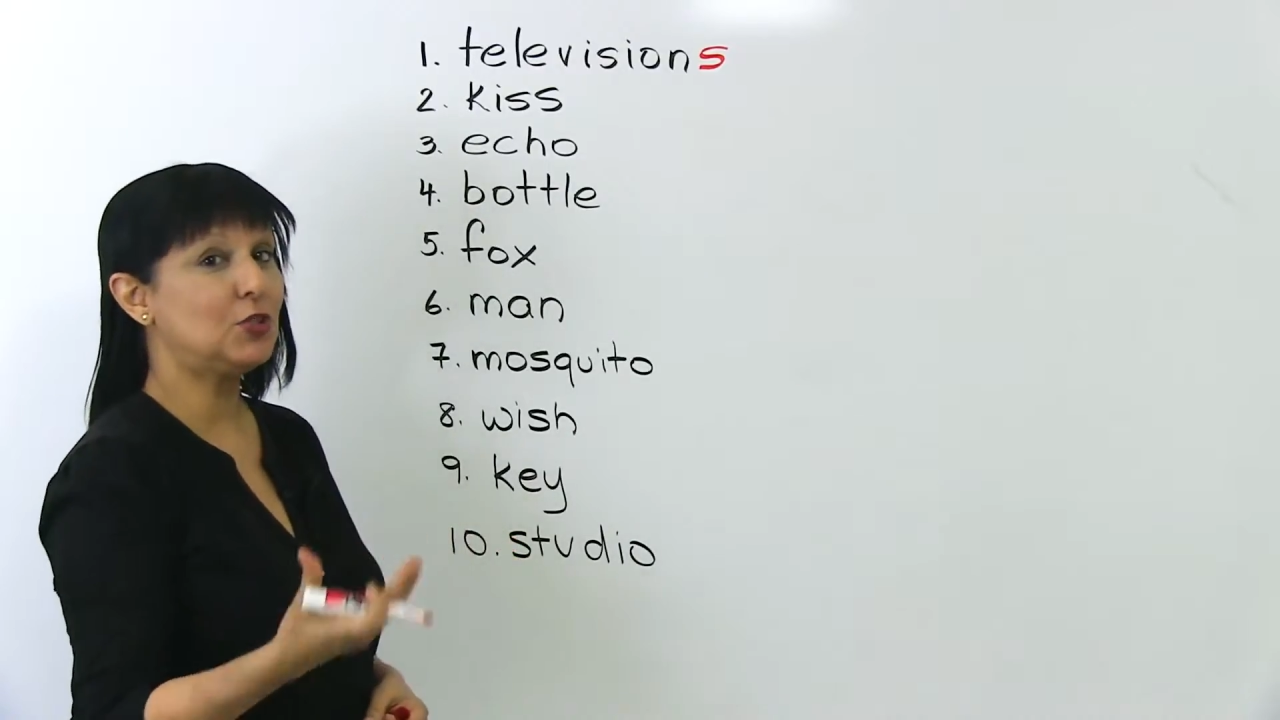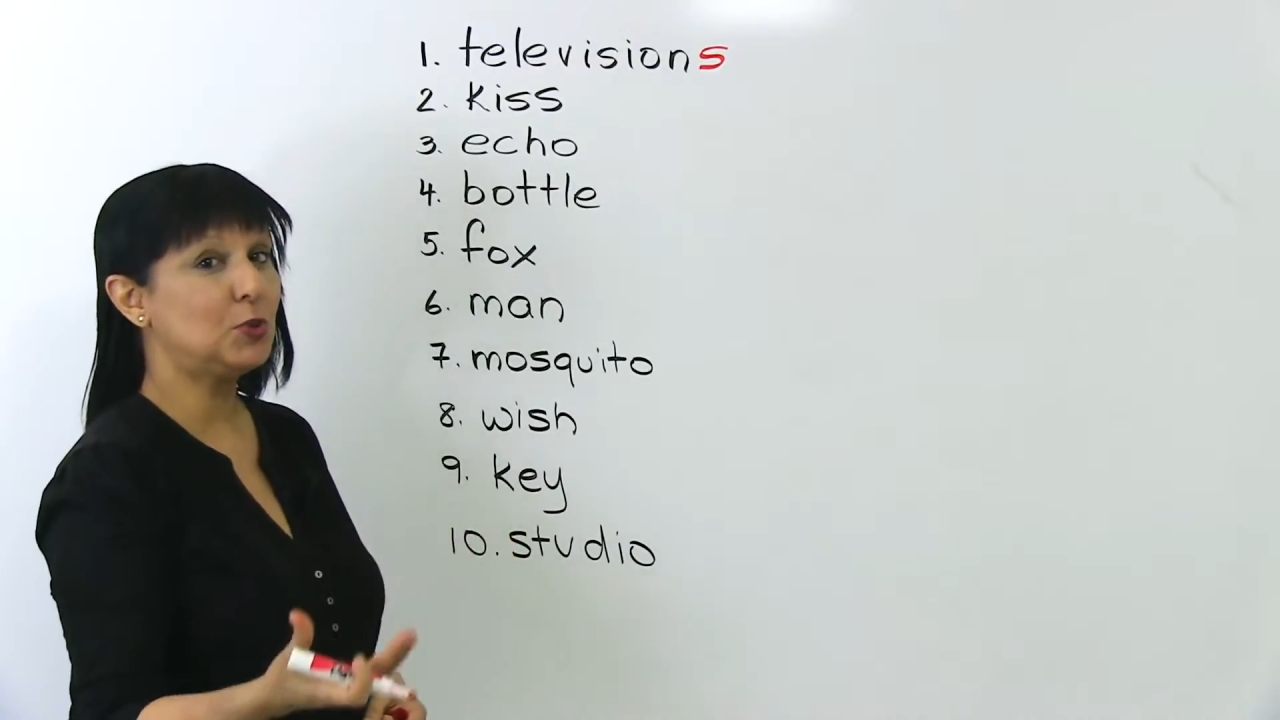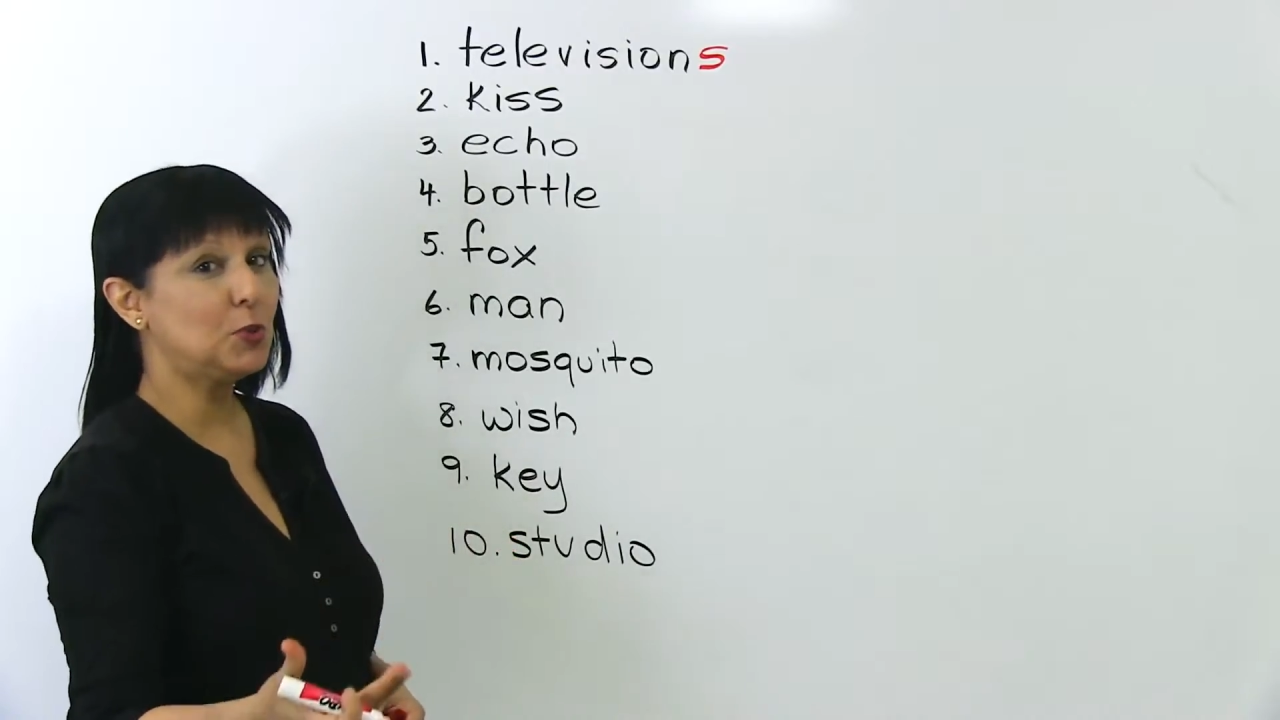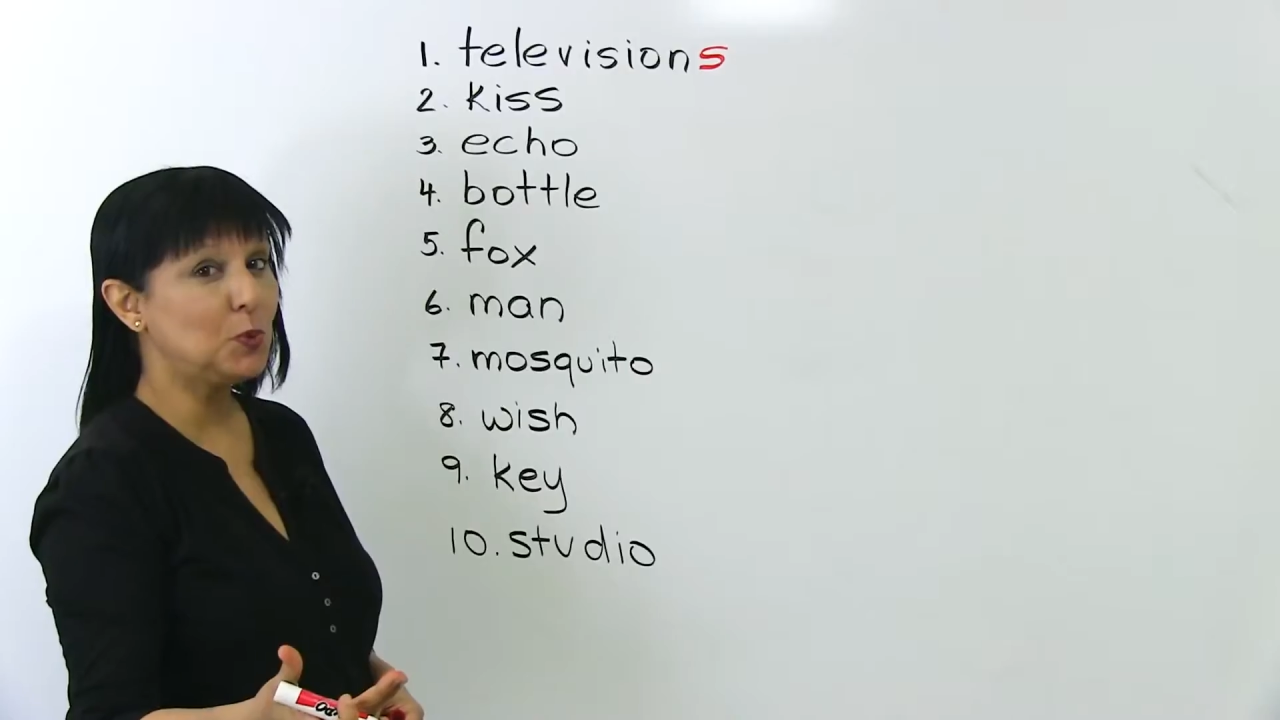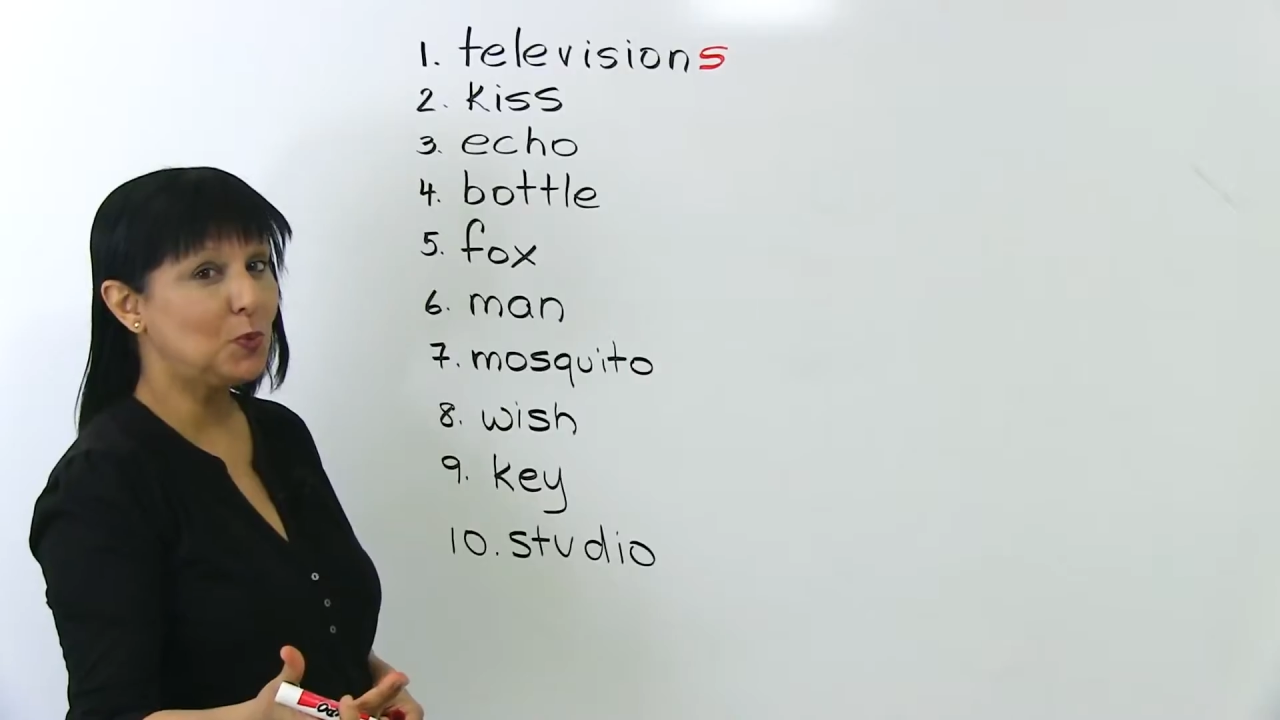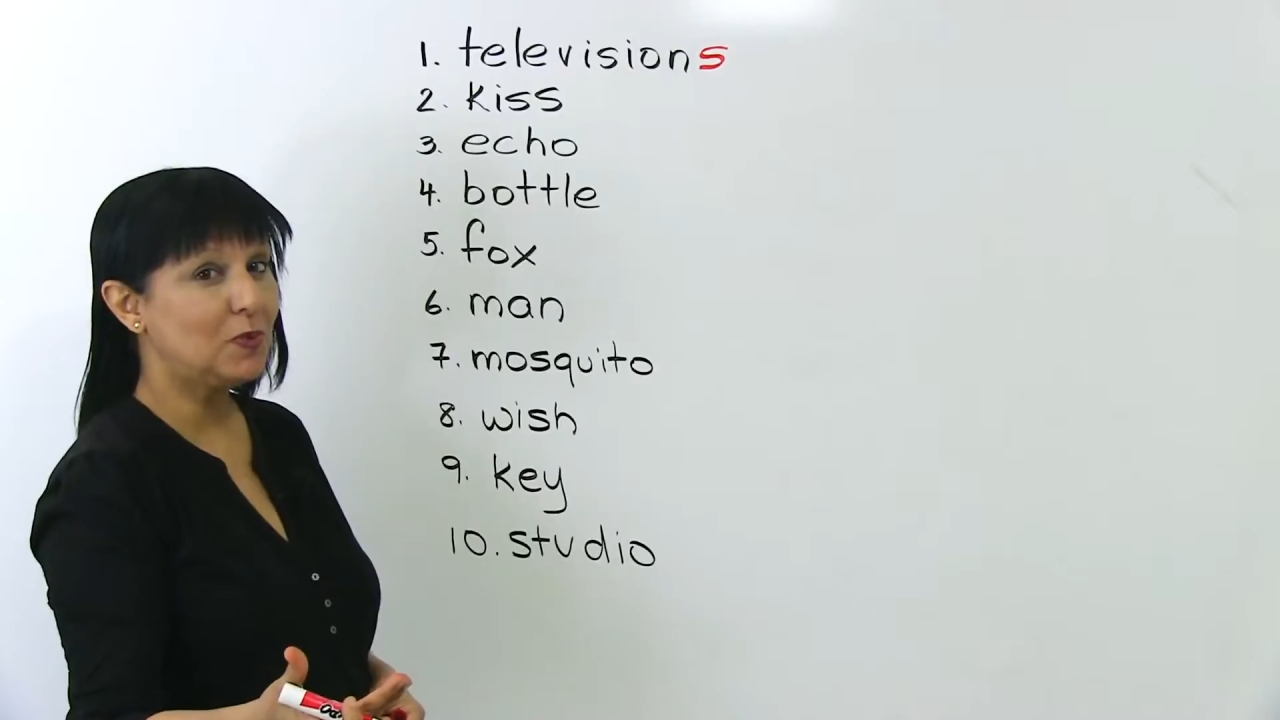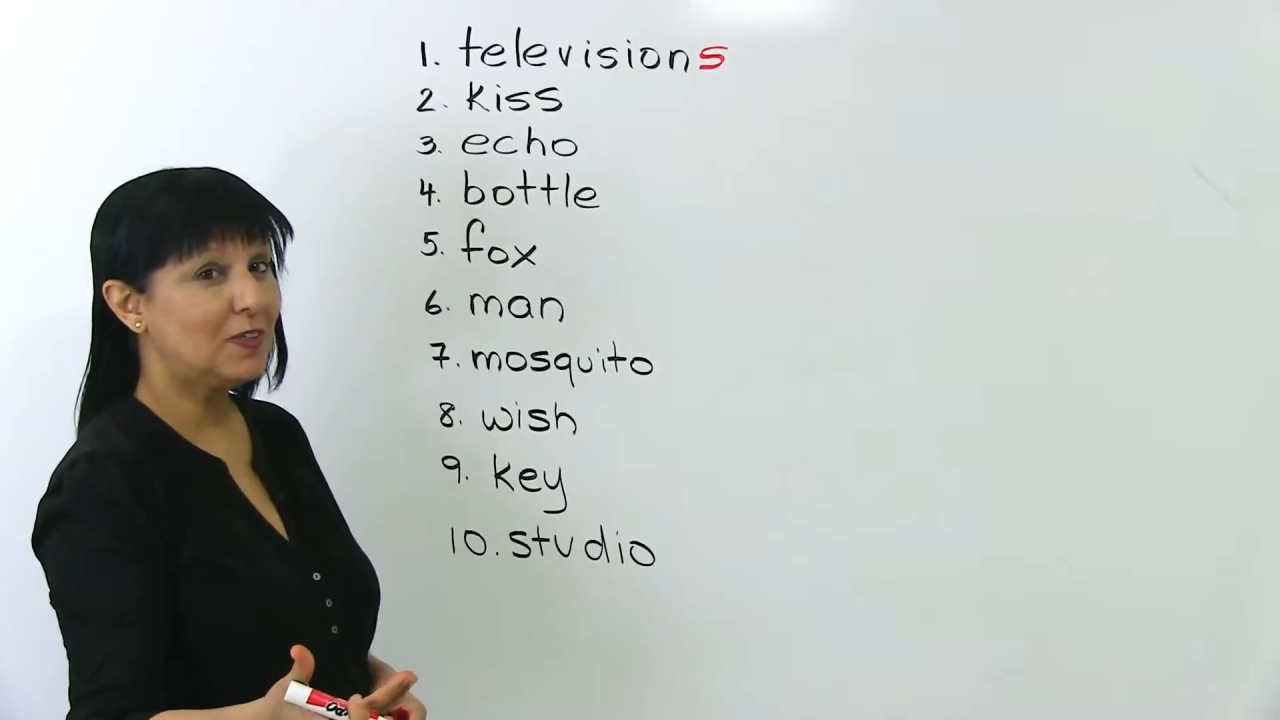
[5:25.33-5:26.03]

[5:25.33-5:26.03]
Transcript: 2